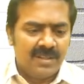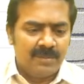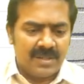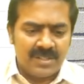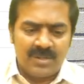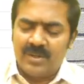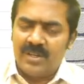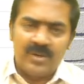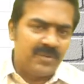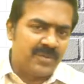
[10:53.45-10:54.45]
Person
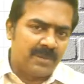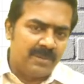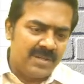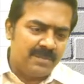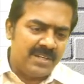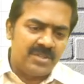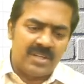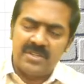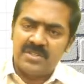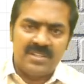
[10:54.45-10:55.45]
going for a pin
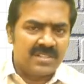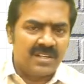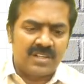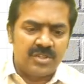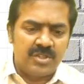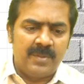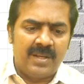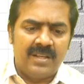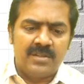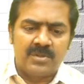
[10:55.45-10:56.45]
change is not consuming
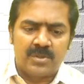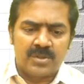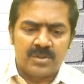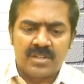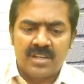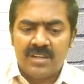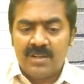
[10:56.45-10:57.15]
any resources.